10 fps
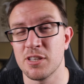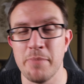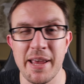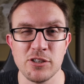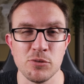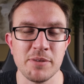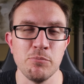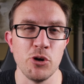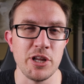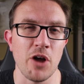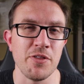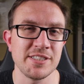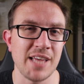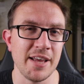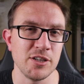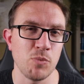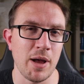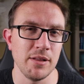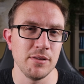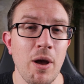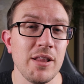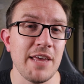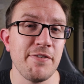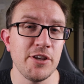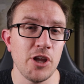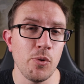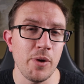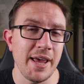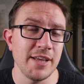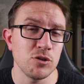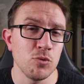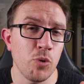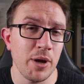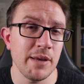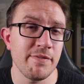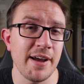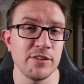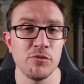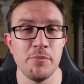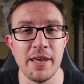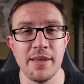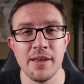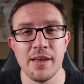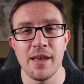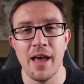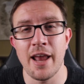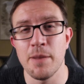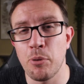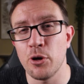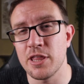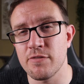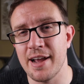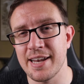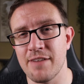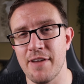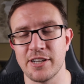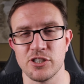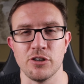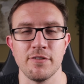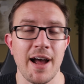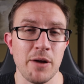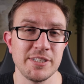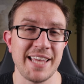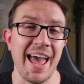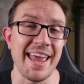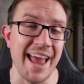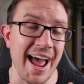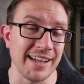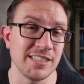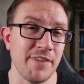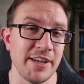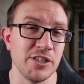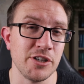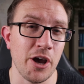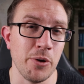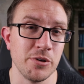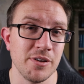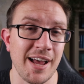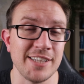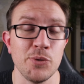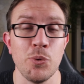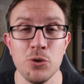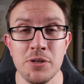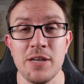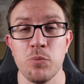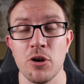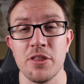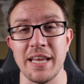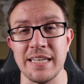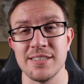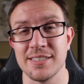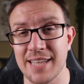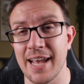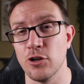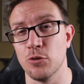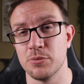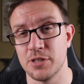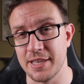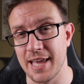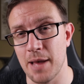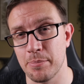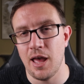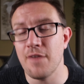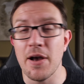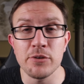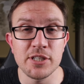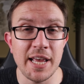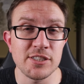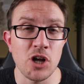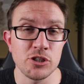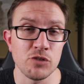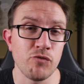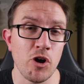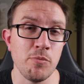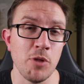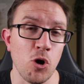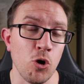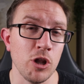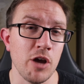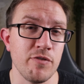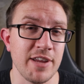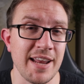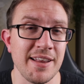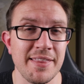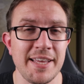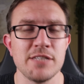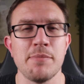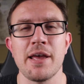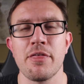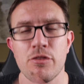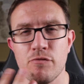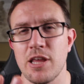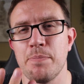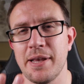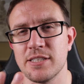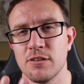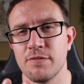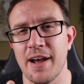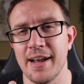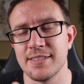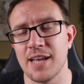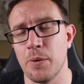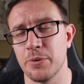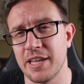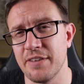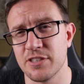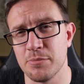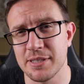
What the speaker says: to make some money on the side as well. Well, if you do, here's some quick advice from me and a point in the right direction of how to get an activation code, as you will need one of these to sign up to the app. If I was to get started on Roamler all over again, these are my 3 pieces of advice I would give to